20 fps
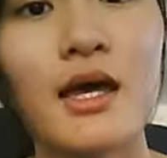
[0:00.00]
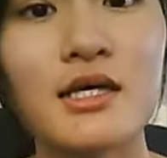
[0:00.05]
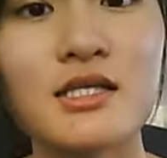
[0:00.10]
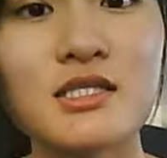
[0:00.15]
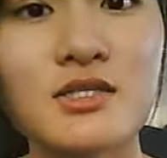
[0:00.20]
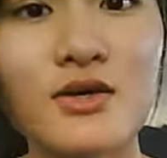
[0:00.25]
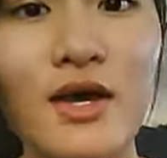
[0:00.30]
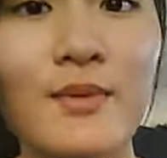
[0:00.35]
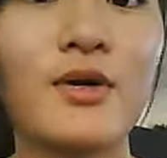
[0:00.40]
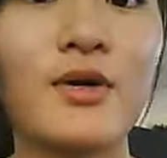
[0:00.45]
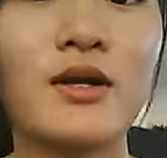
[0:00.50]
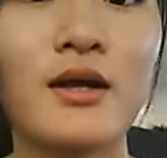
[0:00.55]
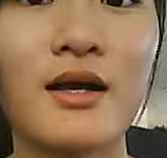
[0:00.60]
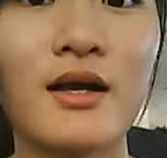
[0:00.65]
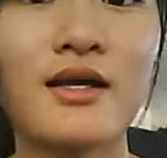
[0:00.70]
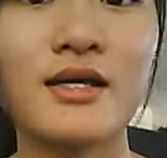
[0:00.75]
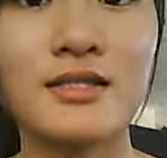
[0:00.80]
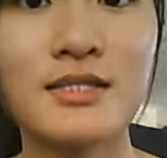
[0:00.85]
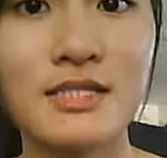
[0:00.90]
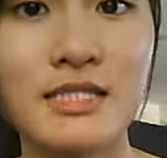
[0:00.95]
And so I put on
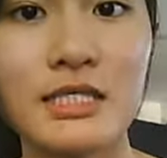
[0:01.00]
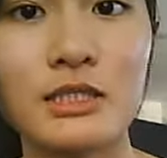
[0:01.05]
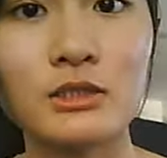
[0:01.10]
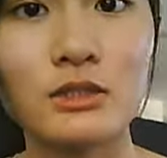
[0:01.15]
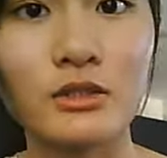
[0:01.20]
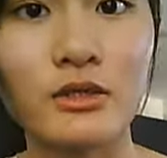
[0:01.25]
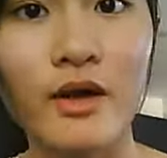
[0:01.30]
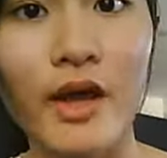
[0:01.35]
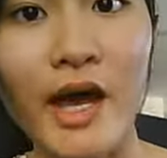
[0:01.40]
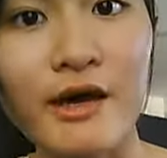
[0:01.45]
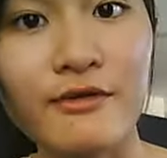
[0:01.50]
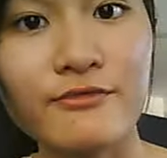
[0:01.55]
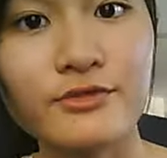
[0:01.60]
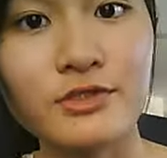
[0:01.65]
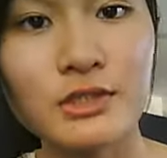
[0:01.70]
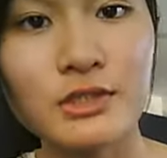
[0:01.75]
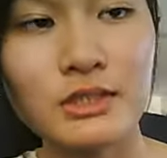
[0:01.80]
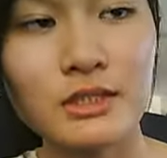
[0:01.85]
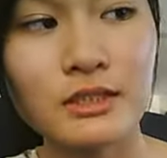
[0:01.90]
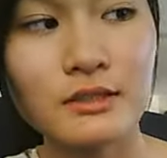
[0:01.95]
concealer
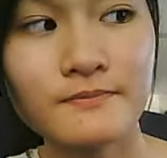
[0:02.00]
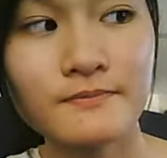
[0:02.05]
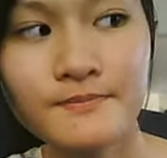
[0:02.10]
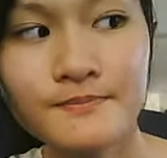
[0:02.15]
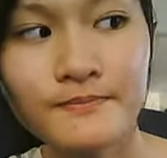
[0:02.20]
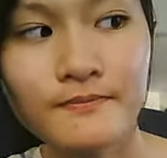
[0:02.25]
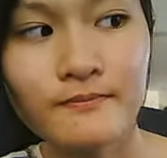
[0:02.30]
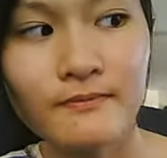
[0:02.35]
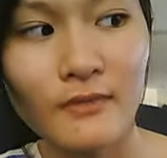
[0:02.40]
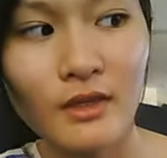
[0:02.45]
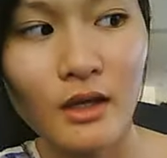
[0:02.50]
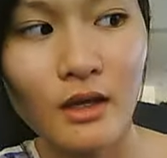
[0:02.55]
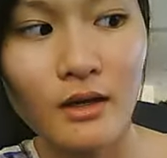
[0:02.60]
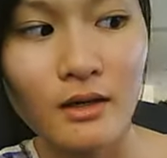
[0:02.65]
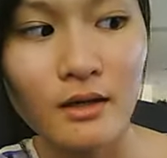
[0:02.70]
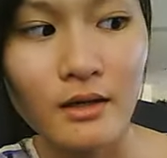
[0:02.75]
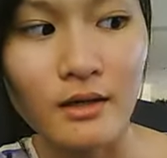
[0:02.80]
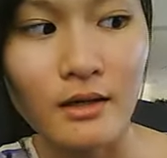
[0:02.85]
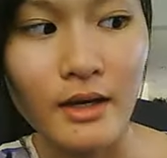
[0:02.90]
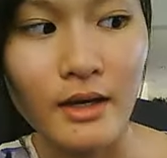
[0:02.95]
after
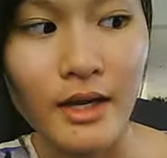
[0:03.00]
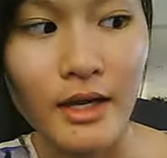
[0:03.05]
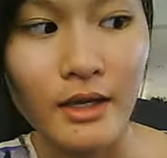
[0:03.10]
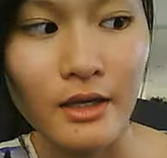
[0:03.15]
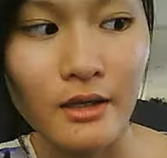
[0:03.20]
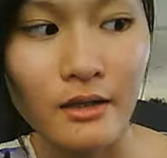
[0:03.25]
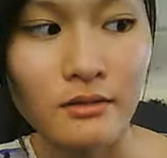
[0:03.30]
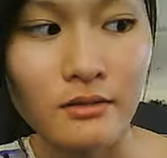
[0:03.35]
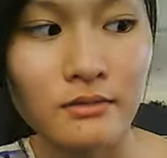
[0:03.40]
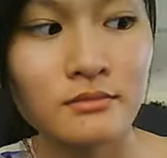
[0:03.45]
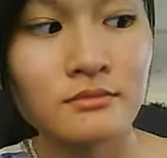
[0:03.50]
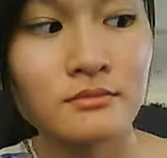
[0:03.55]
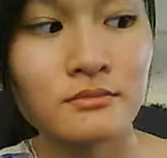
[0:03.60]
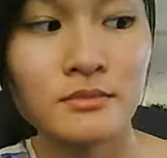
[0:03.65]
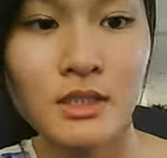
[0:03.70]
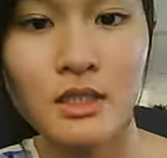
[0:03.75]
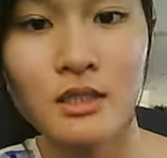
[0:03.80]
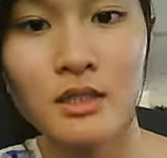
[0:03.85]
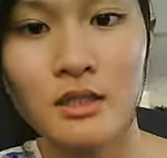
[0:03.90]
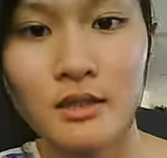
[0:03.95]
I
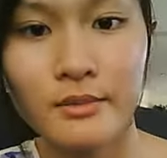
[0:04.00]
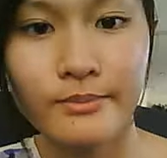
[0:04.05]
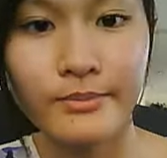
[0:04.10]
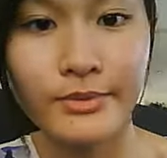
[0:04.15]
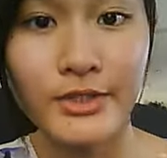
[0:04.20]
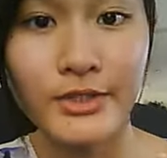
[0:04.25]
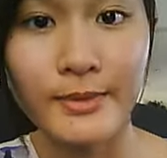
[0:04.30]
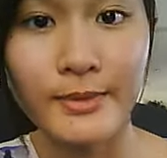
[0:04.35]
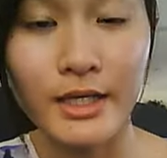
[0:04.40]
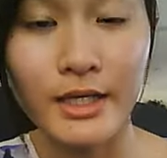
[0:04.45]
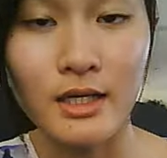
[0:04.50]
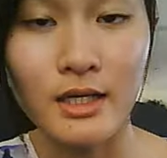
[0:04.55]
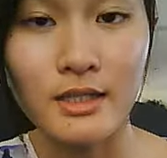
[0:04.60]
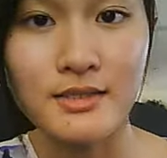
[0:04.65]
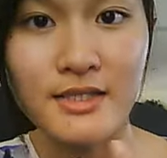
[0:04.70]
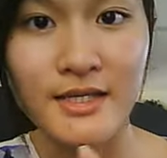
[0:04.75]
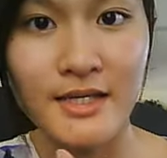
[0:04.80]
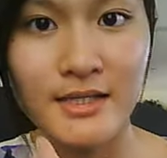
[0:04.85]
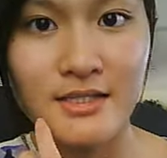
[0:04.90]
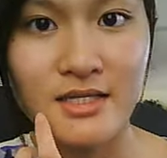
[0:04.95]
put in my
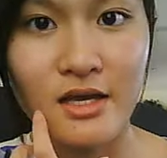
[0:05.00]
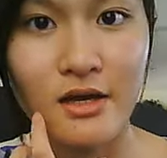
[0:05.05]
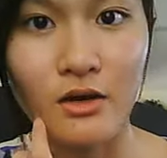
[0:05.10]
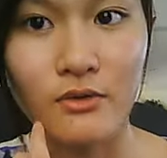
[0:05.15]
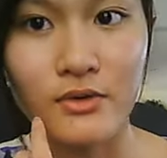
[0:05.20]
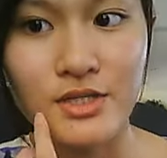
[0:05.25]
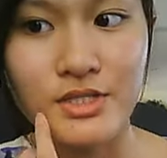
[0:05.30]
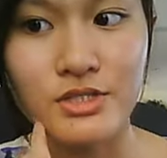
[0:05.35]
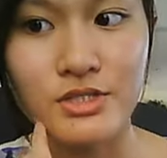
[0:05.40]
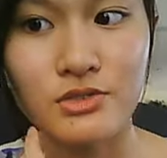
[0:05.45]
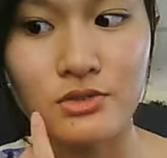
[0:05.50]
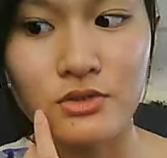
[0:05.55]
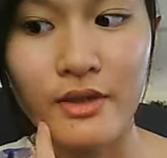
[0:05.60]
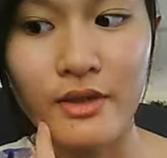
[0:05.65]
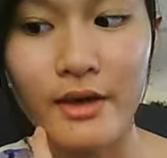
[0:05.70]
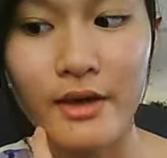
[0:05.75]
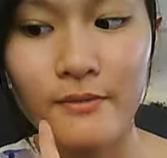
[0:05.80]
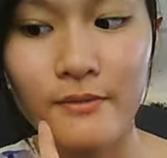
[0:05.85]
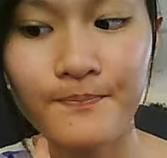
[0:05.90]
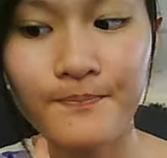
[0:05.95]
contact. I always do
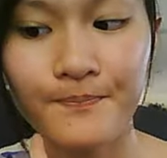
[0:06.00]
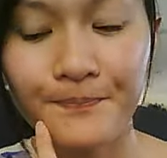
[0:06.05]
that.